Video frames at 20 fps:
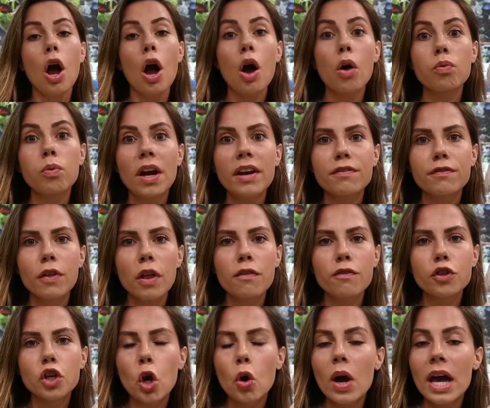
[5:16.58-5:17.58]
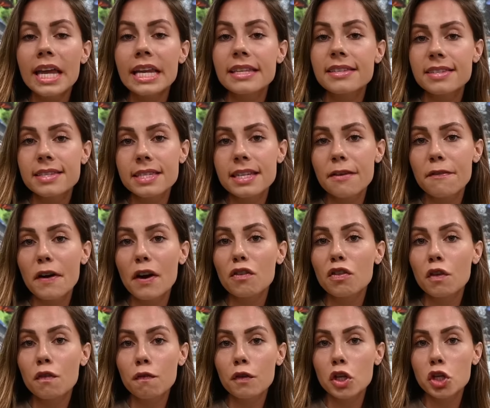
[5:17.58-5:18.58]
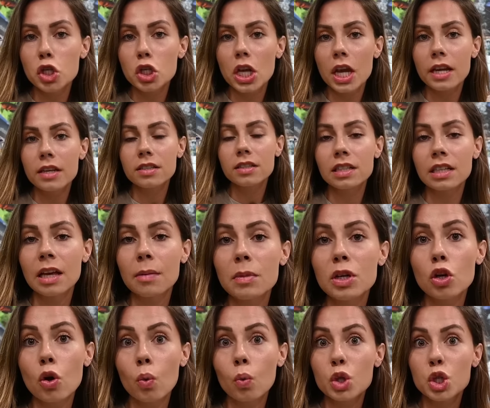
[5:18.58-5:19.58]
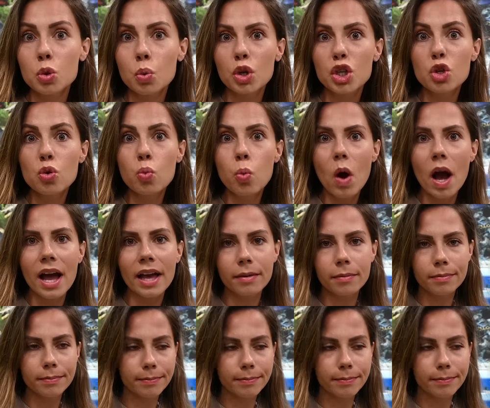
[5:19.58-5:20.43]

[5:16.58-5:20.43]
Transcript: All right, Fluff, go ahead and sniff out the fish tanks and let me know which one you want.